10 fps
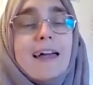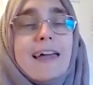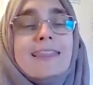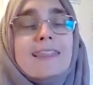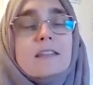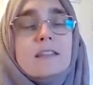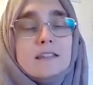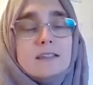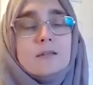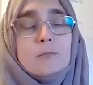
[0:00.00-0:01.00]
And
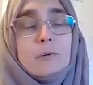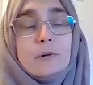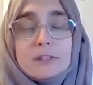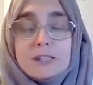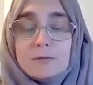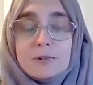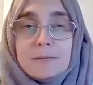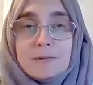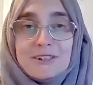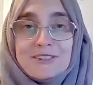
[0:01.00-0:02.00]
this is important, what
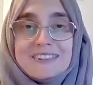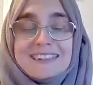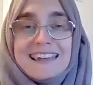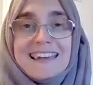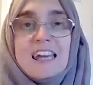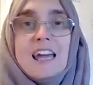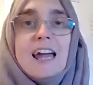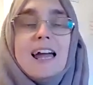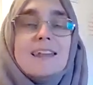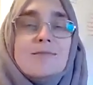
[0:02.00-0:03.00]
I'm going to say,
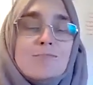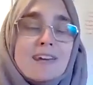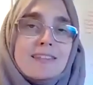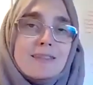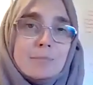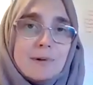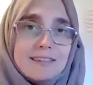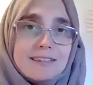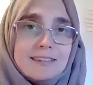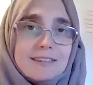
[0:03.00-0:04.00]
and make the
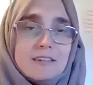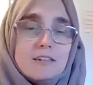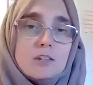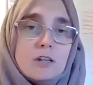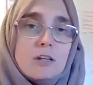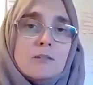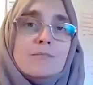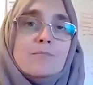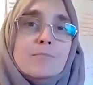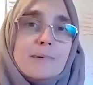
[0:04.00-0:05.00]
best decisions
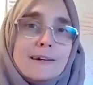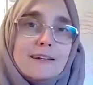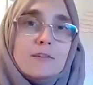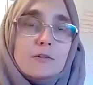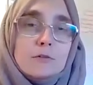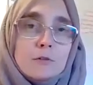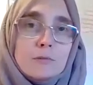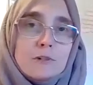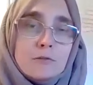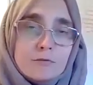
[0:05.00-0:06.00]
based on you
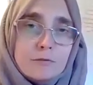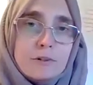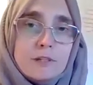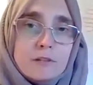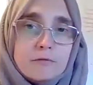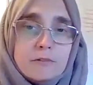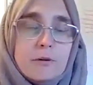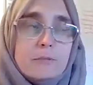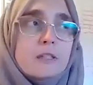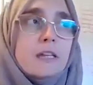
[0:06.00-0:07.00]
being fully
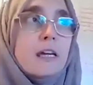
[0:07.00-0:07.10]
informed.